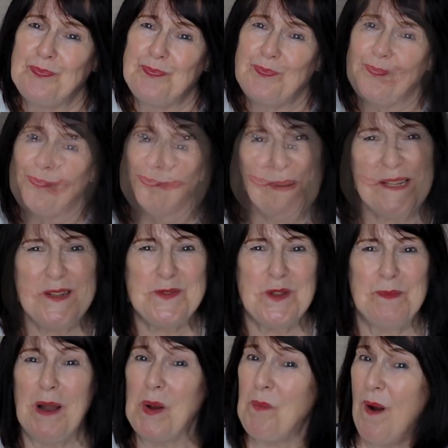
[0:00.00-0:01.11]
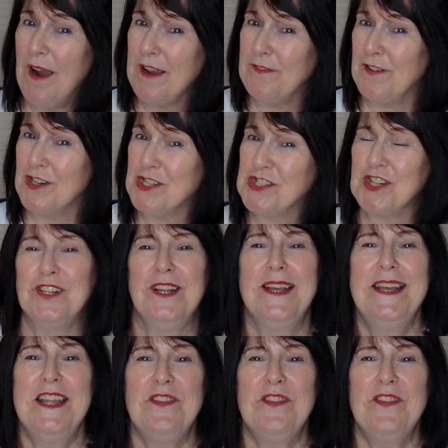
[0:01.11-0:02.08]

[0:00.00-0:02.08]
So pleased with my white version